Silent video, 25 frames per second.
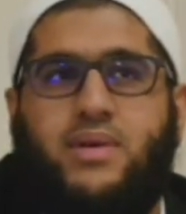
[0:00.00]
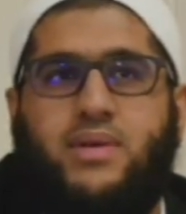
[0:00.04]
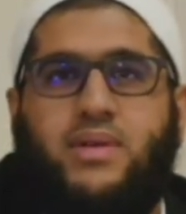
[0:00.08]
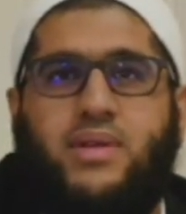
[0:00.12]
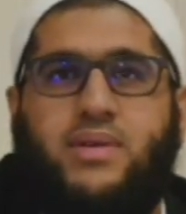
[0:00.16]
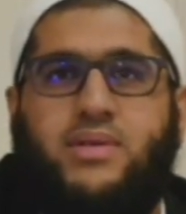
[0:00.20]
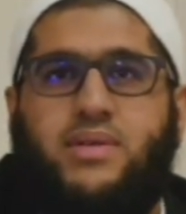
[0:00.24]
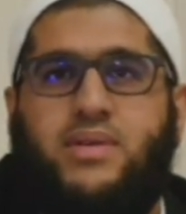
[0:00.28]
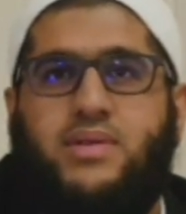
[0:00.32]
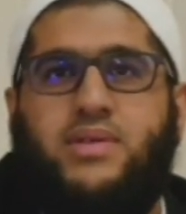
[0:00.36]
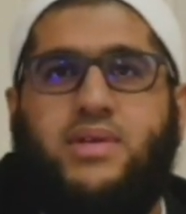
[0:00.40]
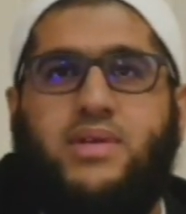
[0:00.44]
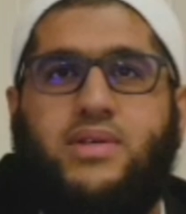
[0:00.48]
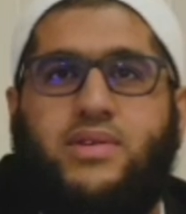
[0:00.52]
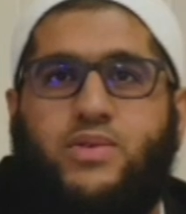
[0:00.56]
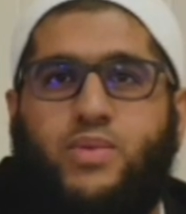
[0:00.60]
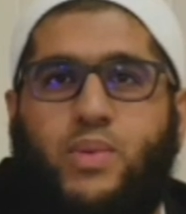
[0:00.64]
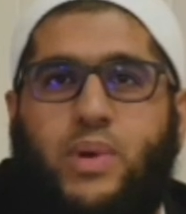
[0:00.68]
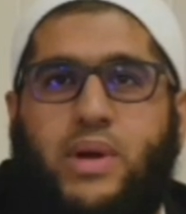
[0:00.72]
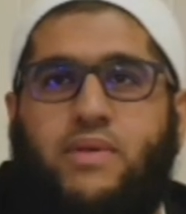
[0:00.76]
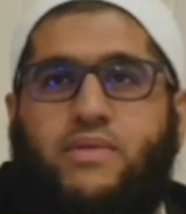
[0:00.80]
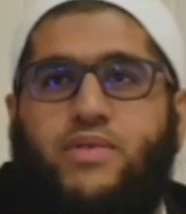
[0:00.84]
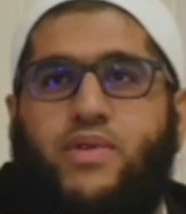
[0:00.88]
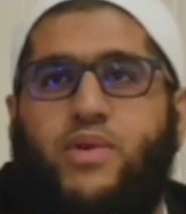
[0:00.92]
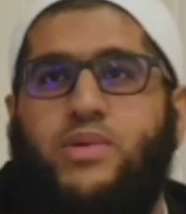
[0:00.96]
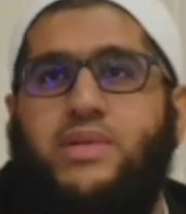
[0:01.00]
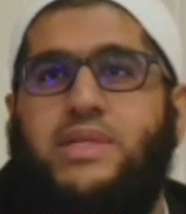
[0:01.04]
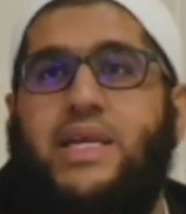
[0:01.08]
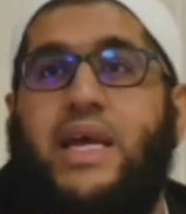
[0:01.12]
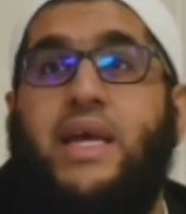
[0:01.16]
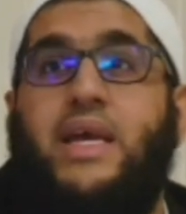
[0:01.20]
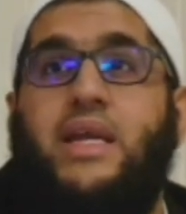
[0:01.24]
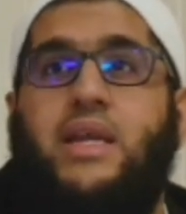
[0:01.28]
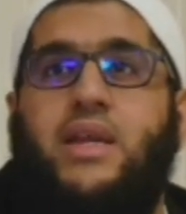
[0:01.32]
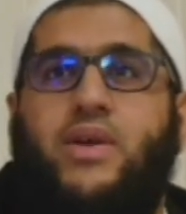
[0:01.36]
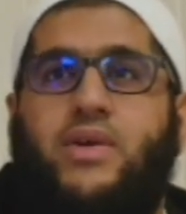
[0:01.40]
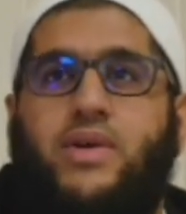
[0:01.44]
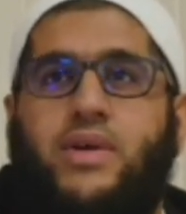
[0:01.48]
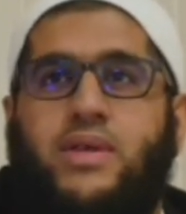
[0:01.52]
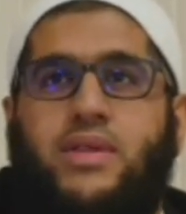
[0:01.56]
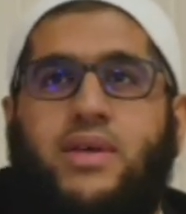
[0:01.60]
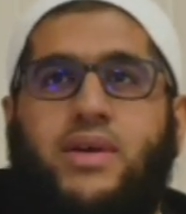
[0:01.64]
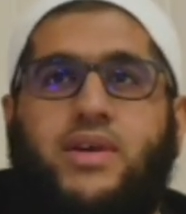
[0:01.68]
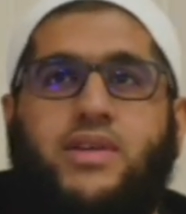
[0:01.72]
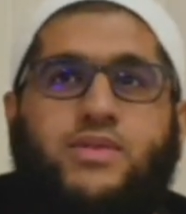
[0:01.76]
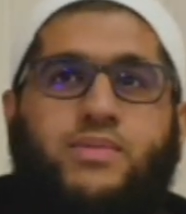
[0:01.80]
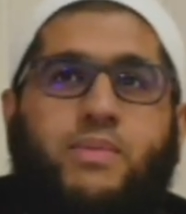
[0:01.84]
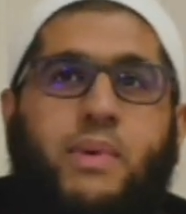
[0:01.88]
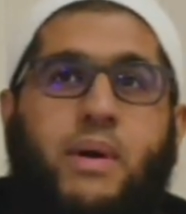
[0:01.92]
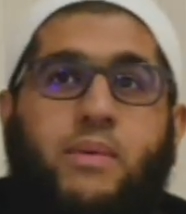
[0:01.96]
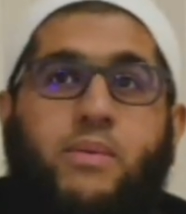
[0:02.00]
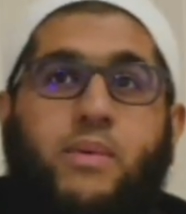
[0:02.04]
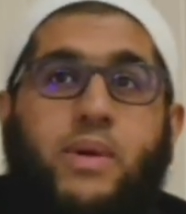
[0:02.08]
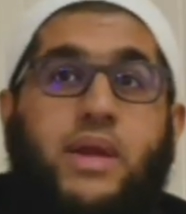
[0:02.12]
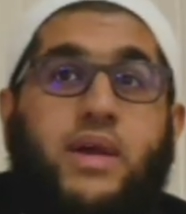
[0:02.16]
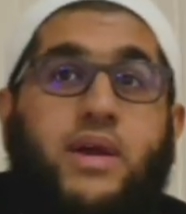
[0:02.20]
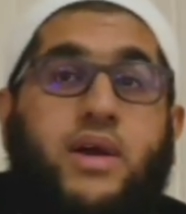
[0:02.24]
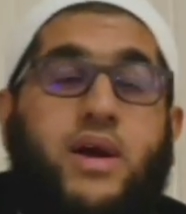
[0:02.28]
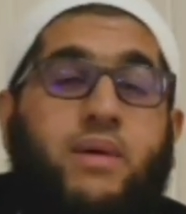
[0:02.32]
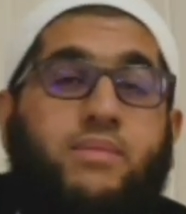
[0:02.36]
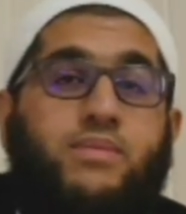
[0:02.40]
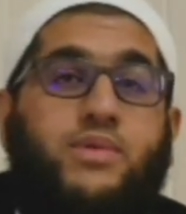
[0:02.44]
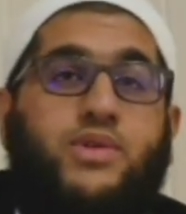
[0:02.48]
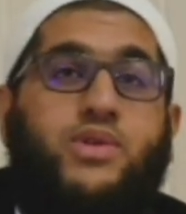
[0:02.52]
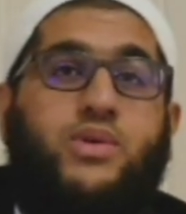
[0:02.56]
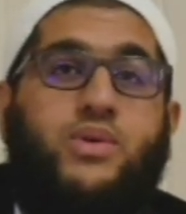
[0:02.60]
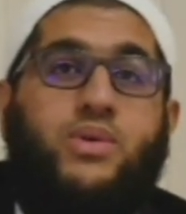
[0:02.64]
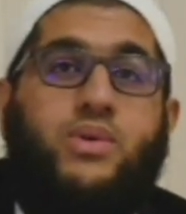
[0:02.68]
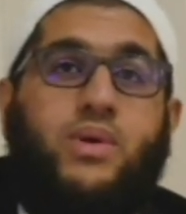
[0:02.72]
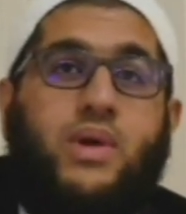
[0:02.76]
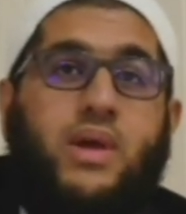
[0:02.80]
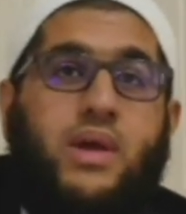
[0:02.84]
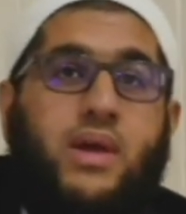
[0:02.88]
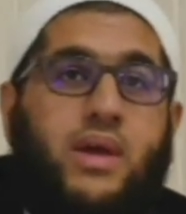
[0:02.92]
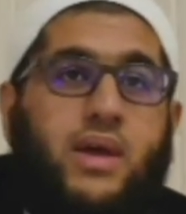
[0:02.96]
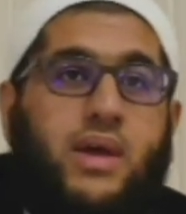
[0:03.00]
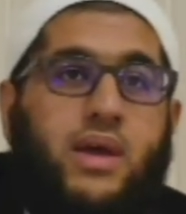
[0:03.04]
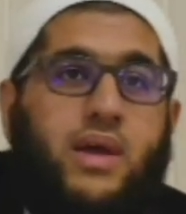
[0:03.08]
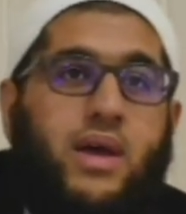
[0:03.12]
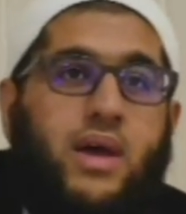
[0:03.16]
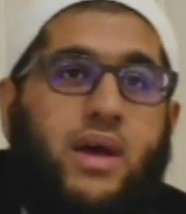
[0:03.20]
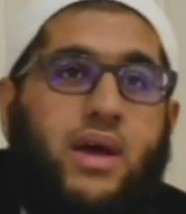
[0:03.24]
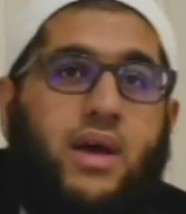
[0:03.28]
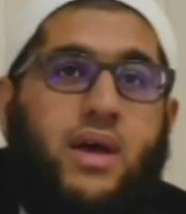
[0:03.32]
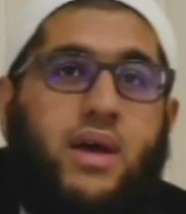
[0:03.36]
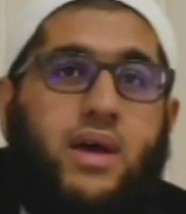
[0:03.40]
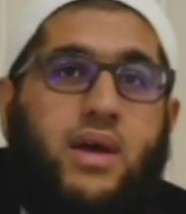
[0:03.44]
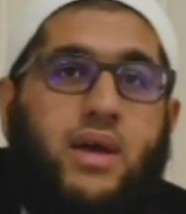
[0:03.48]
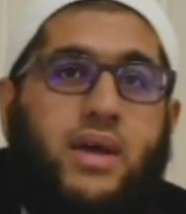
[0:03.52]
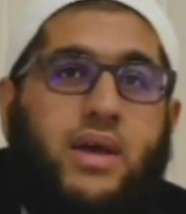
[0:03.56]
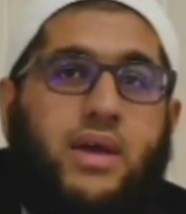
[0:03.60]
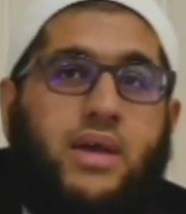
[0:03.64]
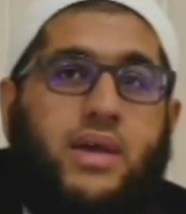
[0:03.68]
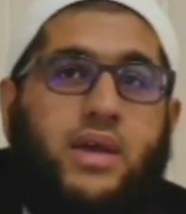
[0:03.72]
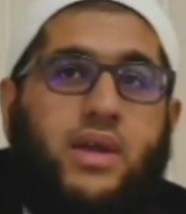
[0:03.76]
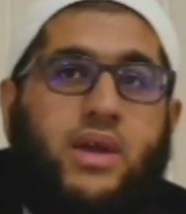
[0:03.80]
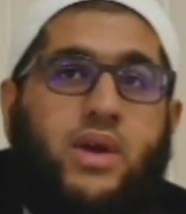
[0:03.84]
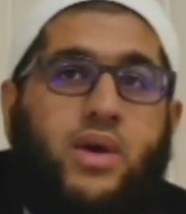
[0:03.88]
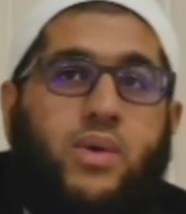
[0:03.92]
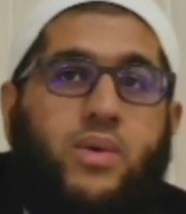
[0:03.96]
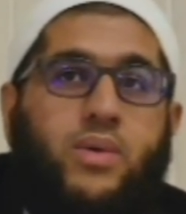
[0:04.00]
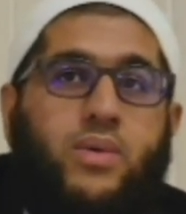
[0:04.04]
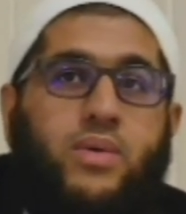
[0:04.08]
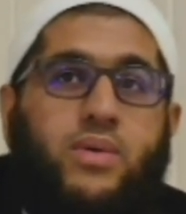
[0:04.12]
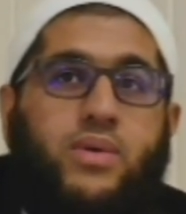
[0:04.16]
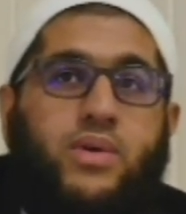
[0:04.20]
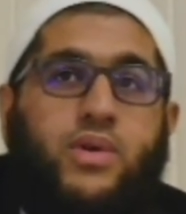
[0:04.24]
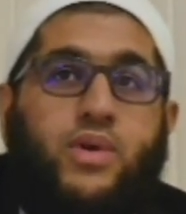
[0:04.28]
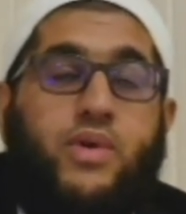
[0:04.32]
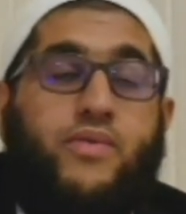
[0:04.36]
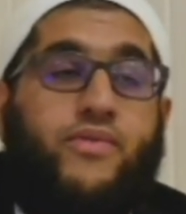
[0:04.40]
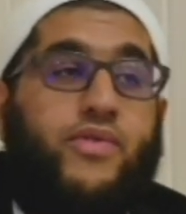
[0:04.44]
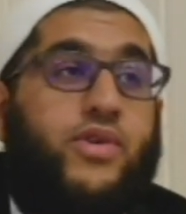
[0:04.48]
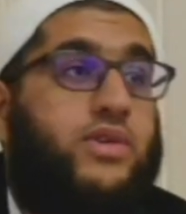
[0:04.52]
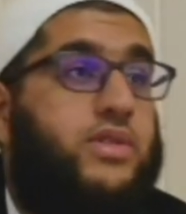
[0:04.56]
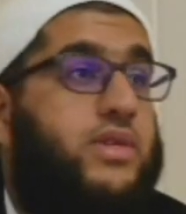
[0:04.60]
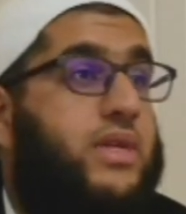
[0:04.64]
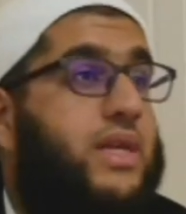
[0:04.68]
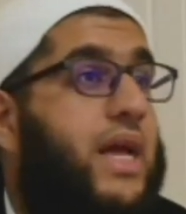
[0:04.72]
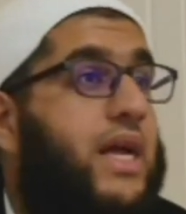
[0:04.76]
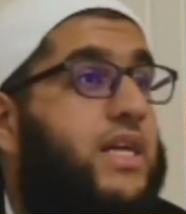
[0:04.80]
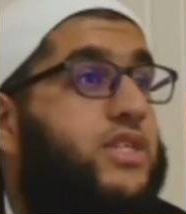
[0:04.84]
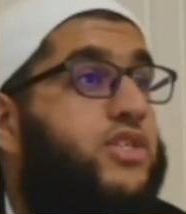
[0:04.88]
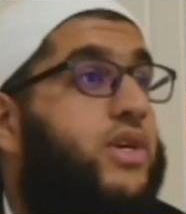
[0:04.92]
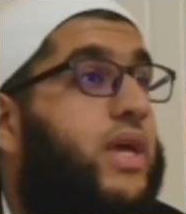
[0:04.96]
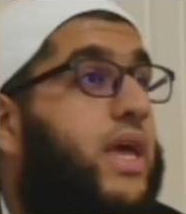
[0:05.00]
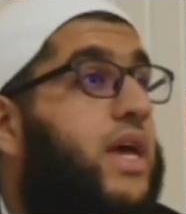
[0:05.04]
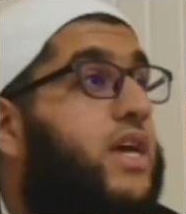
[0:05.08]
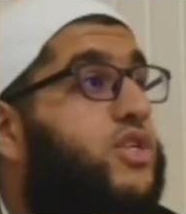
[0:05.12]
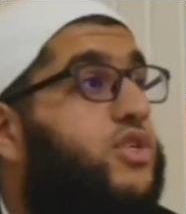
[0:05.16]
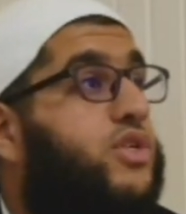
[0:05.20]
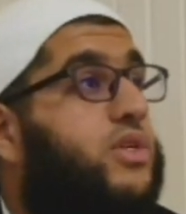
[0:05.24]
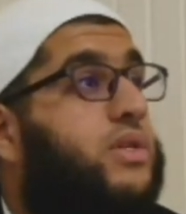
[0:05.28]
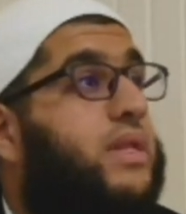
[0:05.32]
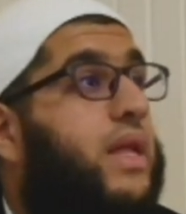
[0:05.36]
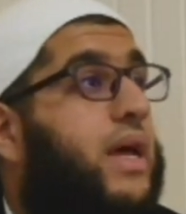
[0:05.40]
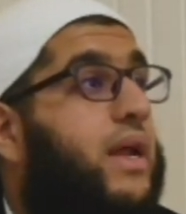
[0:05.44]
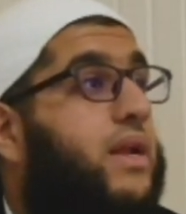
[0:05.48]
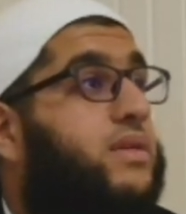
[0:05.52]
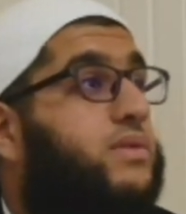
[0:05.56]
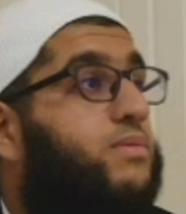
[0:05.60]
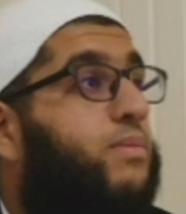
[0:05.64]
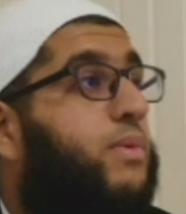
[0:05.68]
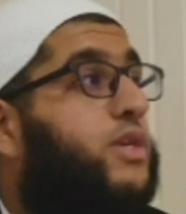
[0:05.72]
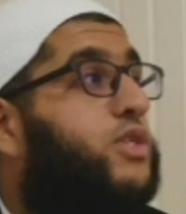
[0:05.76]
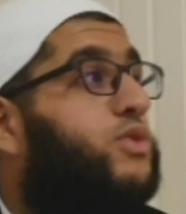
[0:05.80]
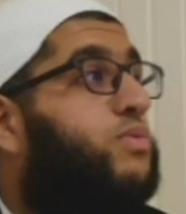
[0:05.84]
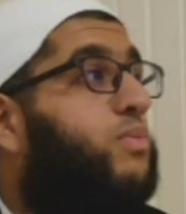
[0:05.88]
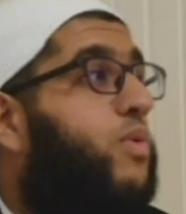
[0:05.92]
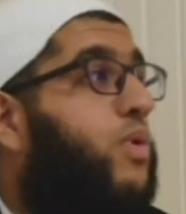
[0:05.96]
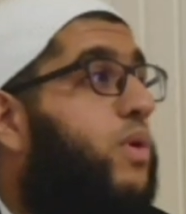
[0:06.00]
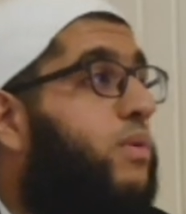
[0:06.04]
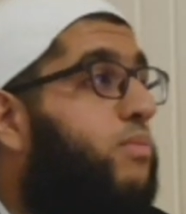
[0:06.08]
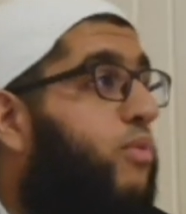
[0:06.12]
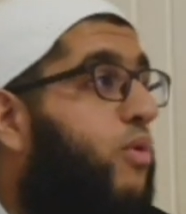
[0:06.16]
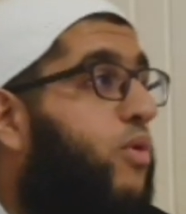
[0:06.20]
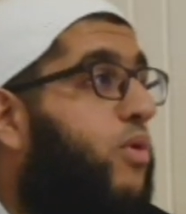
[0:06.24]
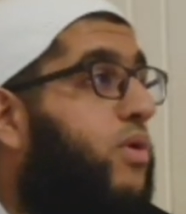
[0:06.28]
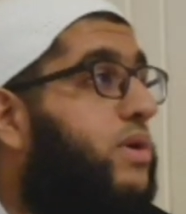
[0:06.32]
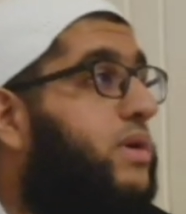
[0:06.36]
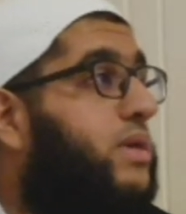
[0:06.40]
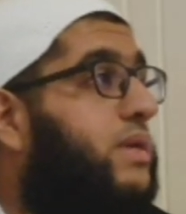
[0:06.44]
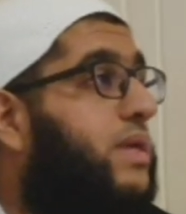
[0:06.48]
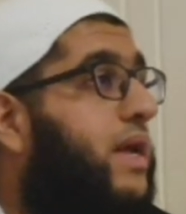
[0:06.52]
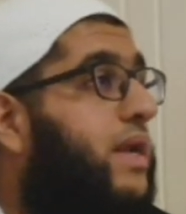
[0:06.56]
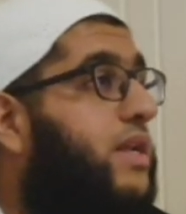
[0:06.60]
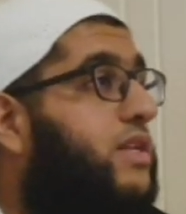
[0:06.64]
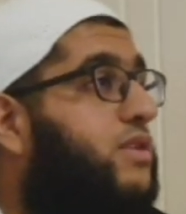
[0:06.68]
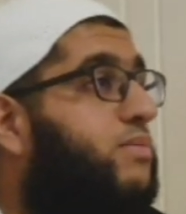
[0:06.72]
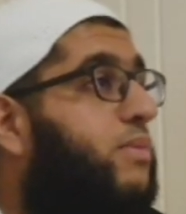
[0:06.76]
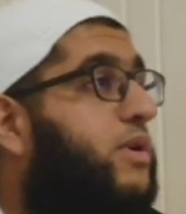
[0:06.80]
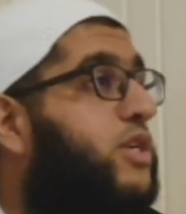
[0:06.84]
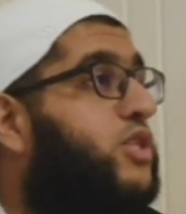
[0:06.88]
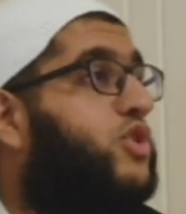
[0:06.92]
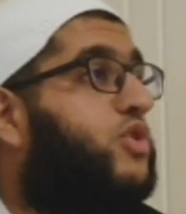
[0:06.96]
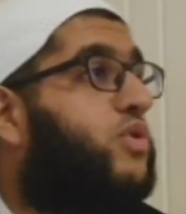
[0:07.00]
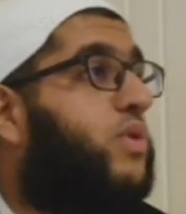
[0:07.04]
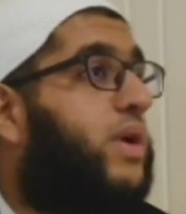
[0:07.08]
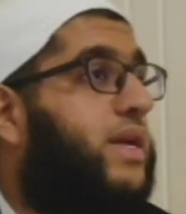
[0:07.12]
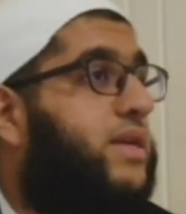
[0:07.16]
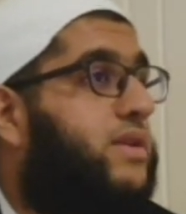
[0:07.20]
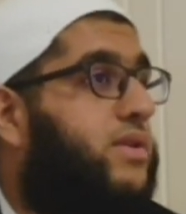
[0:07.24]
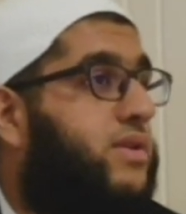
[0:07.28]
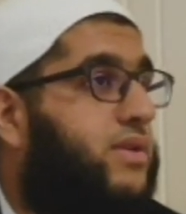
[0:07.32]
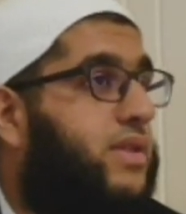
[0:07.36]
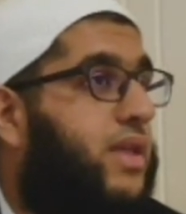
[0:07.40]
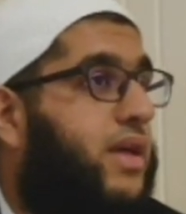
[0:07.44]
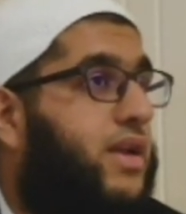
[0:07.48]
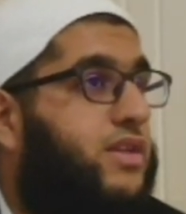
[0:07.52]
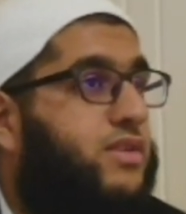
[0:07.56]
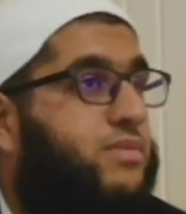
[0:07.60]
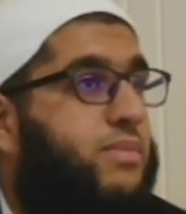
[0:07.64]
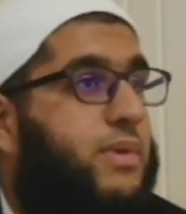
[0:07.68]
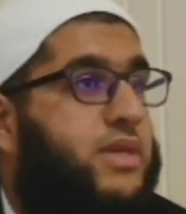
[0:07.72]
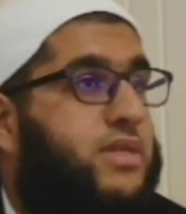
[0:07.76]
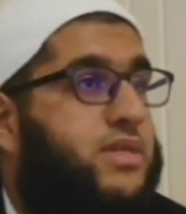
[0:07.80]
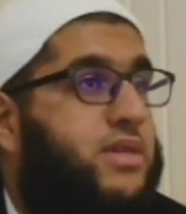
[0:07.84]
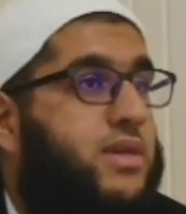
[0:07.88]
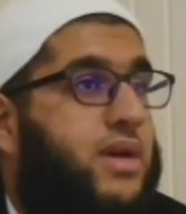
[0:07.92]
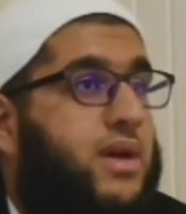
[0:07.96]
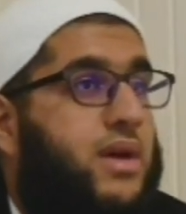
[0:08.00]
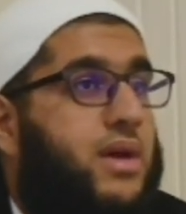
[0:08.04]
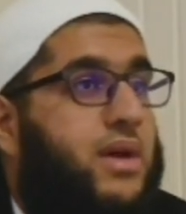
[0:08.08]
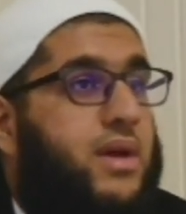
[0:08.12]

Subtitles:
This is just one of those secondary things. But when it comes to university education, that is much more important. That is much greater. That is much